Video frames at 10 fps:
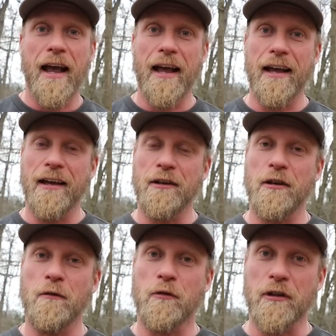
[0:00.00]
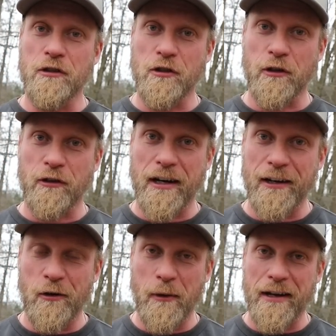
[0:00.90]
and really start
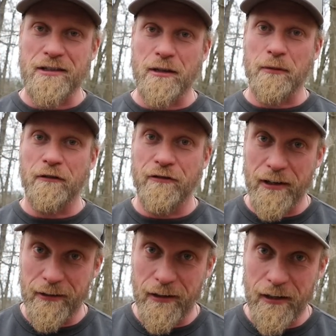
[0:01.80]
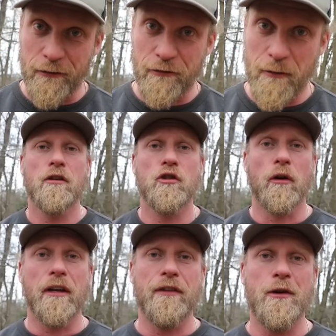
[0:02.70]
grinding away at something fun in life. So
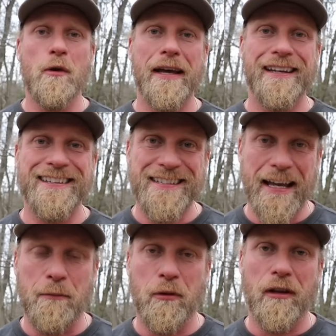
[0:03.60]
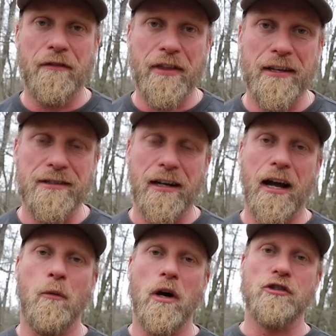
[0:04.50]
I'll give you an example of things that
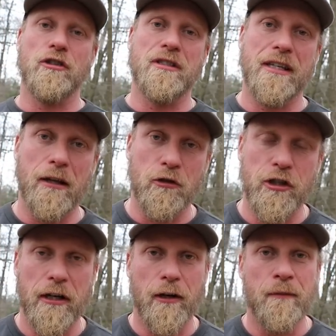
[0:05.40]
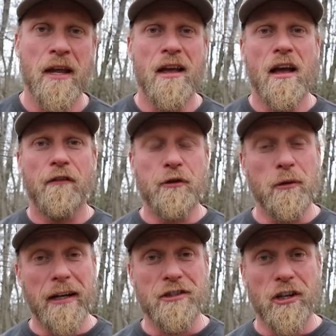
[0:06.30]
I watch on Skillshare. A few
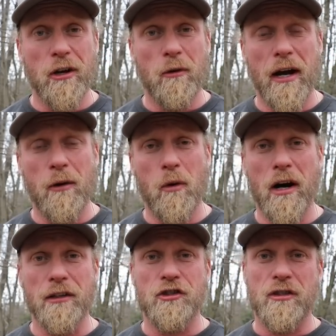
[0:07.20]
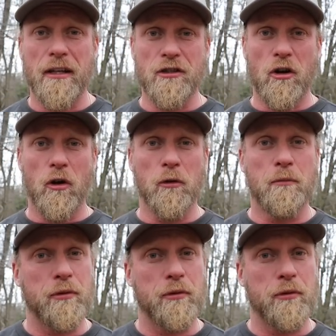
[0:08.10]
nights ago I watched, it's called